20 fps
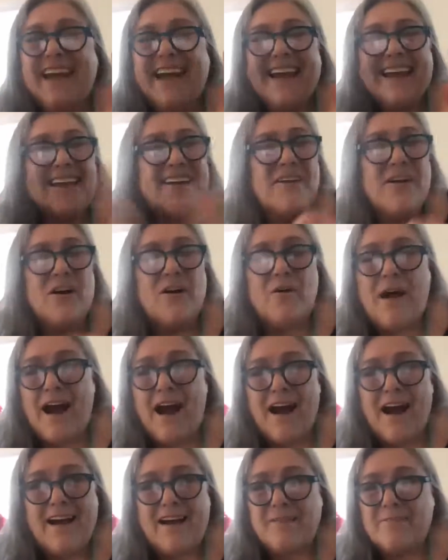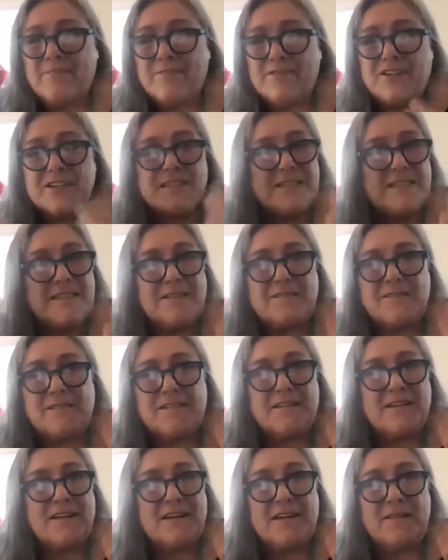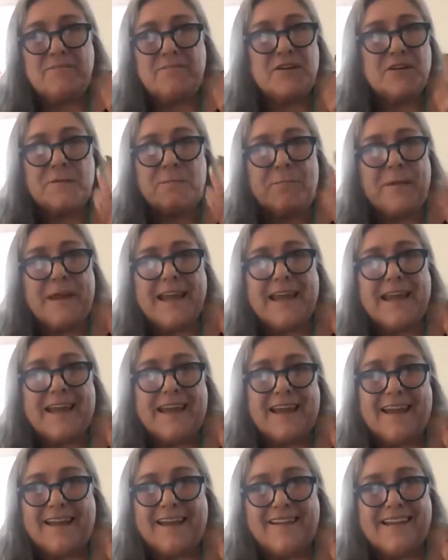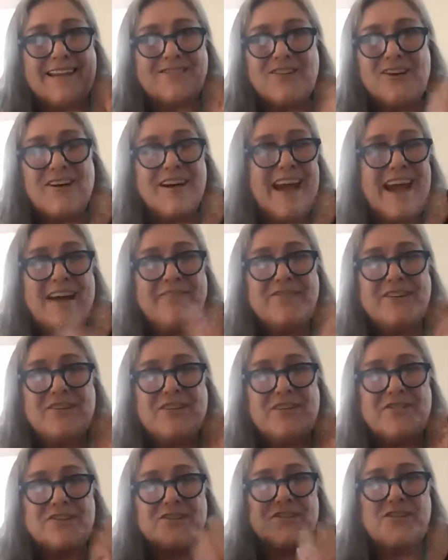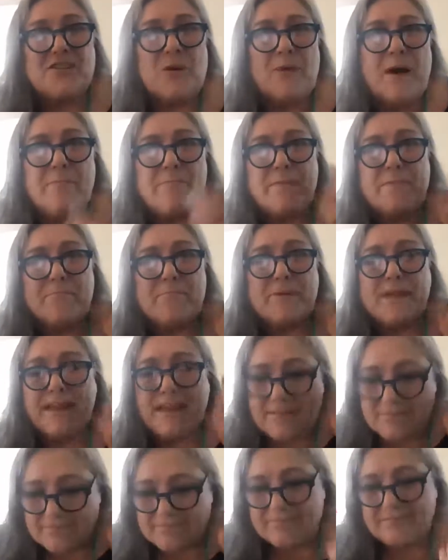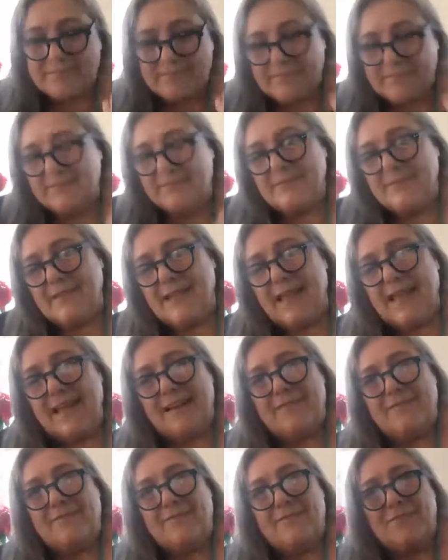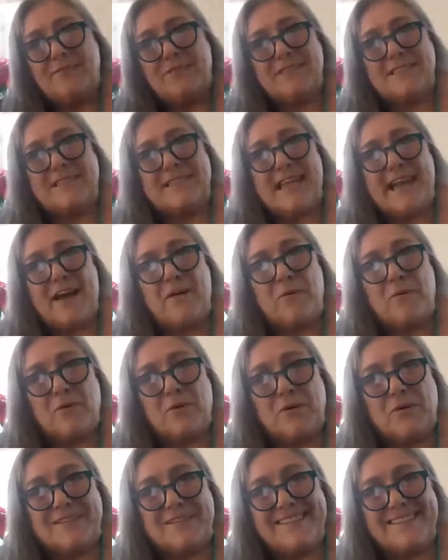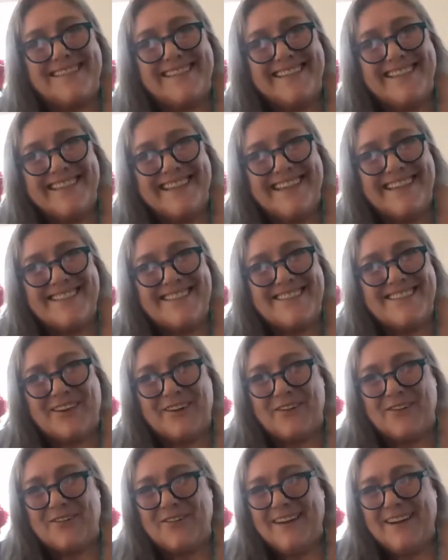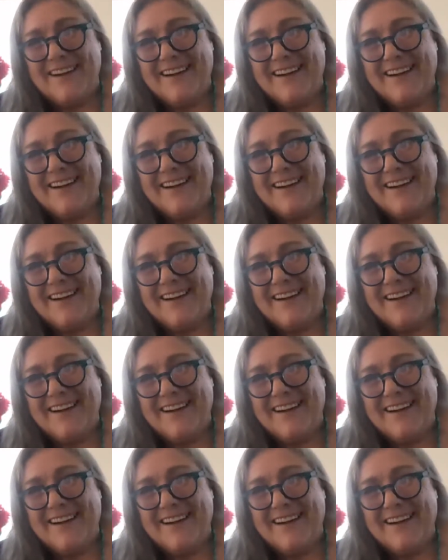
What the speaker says: you know, just be. That's all you have to do. Just show up and be, and we'll see how it rolls. And so